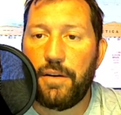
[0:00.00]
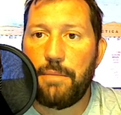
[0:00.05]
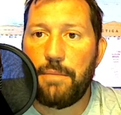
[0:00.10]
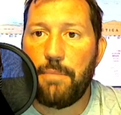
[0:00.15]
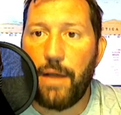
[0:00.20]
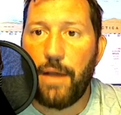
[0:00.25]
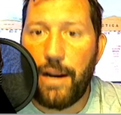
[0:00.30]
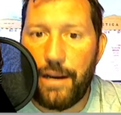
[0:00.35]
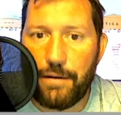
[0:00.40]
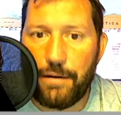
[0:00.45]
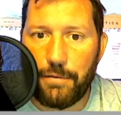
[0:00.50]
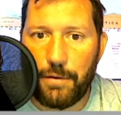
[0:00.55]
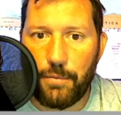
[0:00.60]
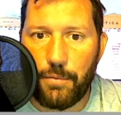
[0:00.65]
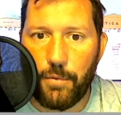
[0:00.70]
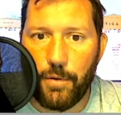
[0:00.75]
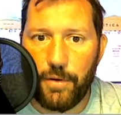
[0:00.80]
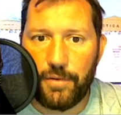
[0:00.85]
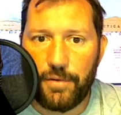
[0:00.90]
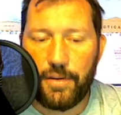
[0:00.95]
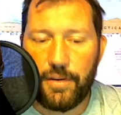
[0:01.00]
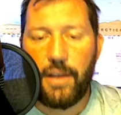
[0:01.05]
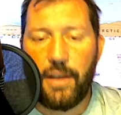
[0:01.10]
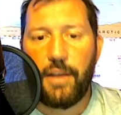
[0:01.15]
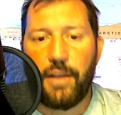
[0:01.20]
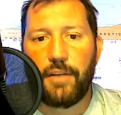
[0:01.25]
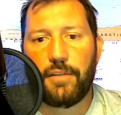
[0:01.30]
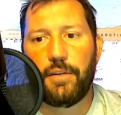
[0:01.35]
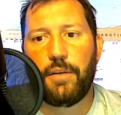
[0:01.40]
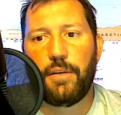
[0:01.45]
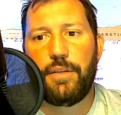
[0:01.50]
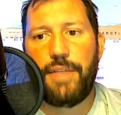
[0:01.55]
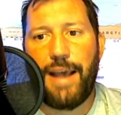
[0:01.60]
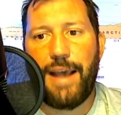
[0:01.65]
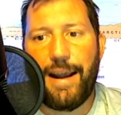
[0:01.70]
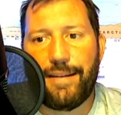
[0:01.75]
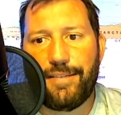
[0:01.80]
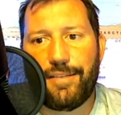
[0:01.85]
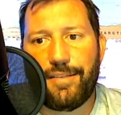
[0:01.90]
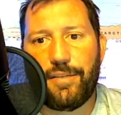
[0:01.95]
mining rewards. So
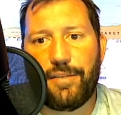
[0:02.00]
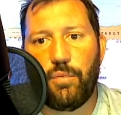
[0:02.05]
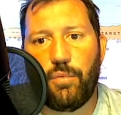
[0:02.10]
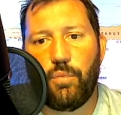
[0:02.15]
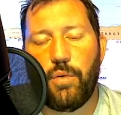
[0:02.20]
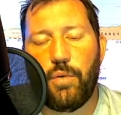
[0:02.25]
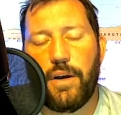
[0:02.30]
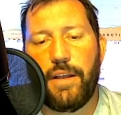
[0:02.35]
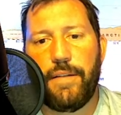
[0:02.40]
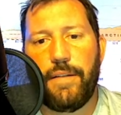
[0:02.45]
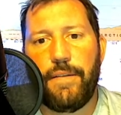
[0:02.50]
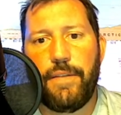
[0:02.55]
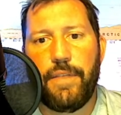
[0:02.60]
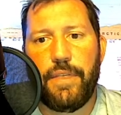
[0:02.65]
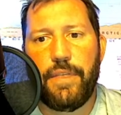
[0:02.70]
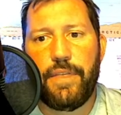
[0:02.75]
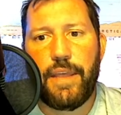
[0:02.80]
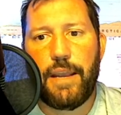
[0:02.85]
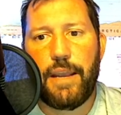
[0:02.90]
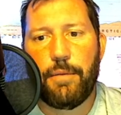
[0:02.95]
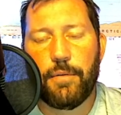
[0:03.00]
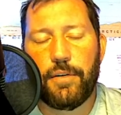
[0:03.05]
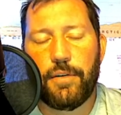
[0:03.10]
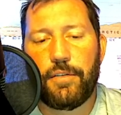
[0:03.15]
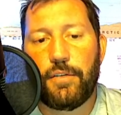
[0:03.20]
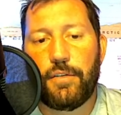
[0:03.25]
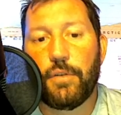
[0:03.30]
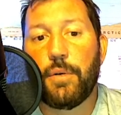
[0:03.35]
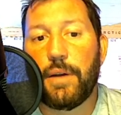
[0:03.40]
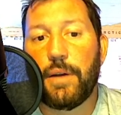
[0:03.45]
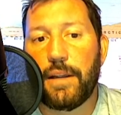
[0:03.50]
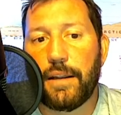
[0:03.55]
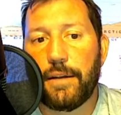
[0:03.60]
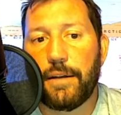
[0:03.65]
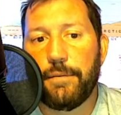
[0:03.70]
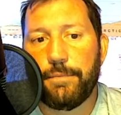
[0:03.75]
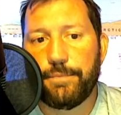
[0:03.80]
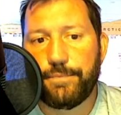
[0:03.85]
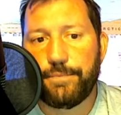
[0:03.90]
that's what they were doing.